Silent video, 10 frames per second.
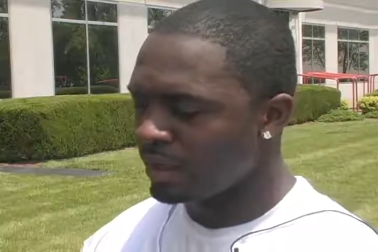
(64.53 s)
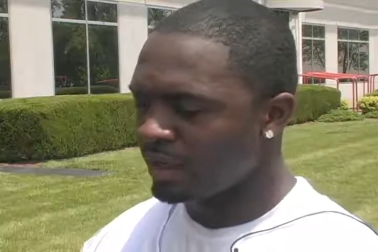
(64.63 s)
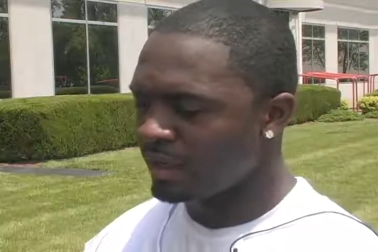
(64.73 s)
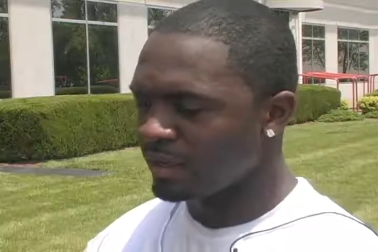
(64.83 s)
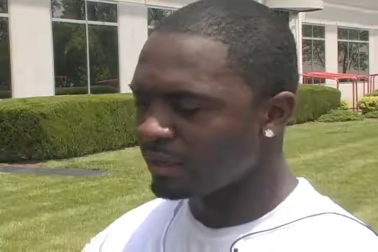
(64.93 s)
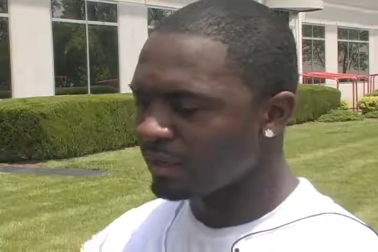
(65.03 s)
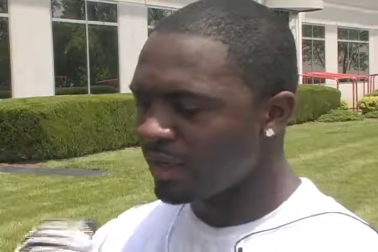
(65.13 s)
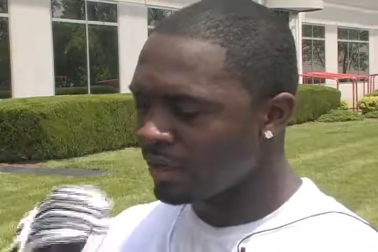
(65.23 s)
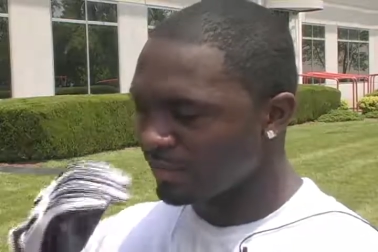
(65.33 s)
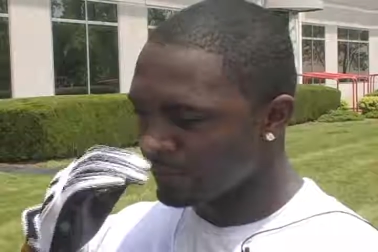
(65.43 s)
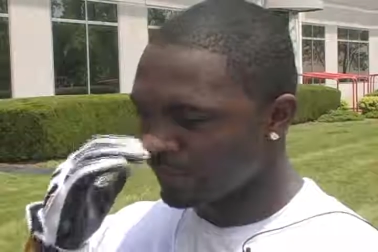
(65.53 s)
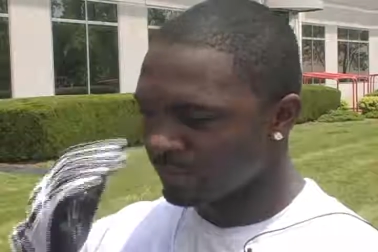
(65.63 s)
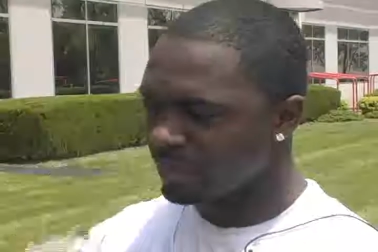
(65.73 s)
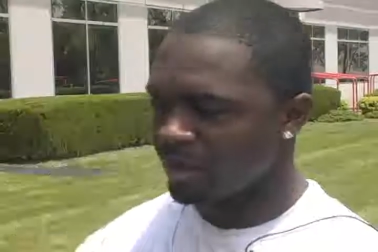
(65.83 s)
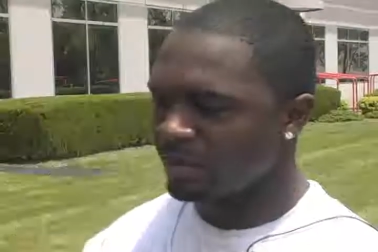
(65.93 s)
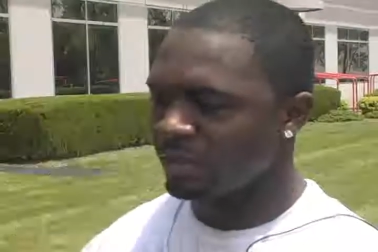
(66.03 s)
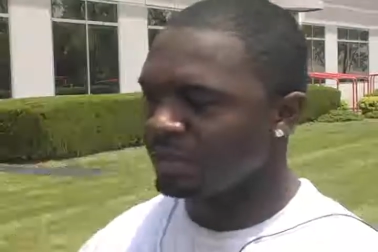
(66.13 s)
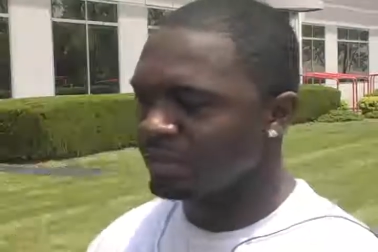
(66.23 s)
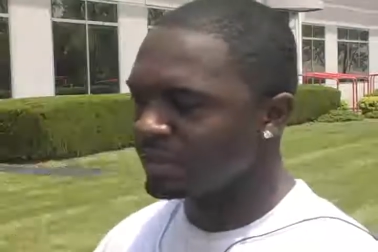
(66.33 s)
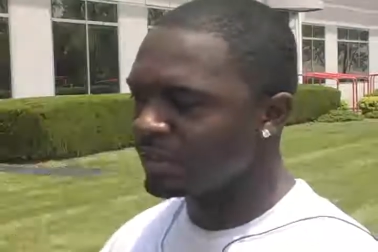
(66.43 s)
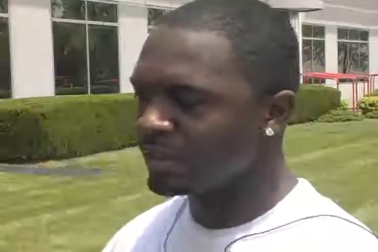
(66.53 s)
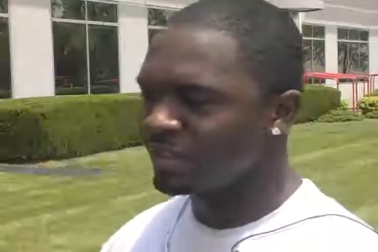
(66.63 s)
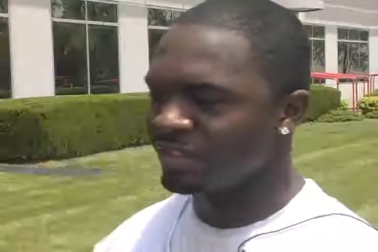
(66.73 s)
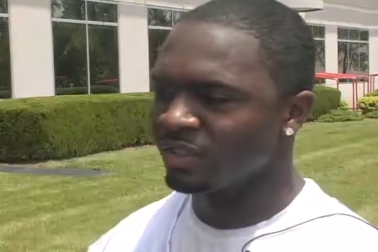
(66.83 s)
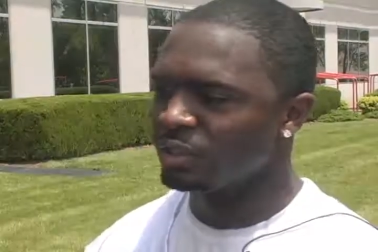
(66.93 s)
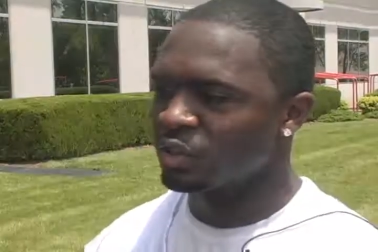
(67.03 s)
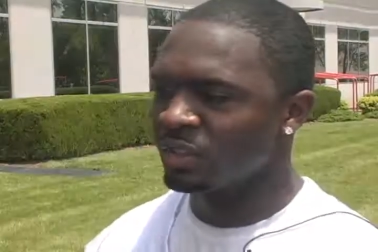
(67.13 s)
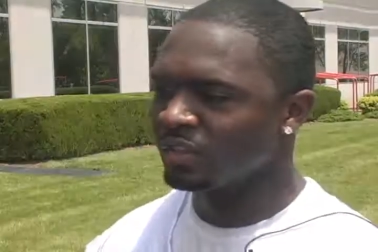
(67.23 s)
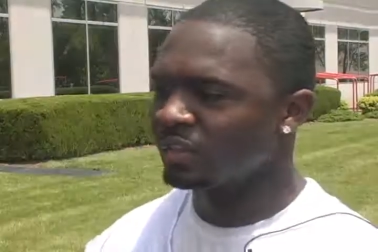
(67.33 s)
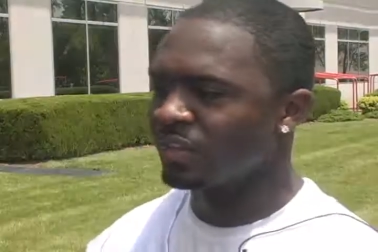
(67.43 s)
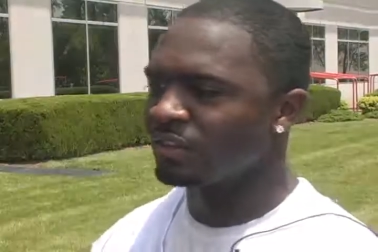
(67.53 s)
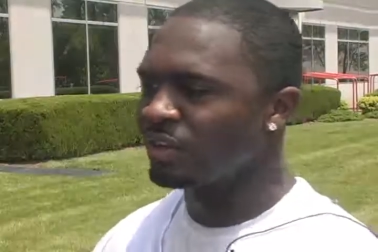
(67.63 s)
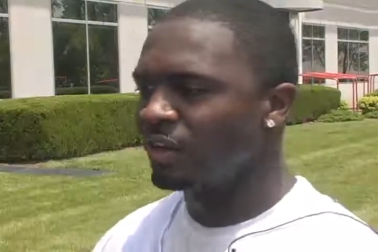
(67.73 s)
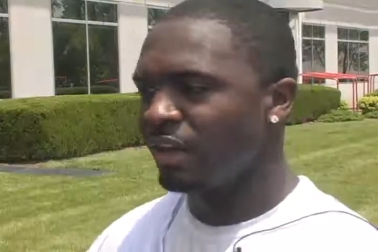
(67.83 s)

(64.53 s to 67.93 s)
Uh, nah, not really. You know, it's just little tweaks and stuff.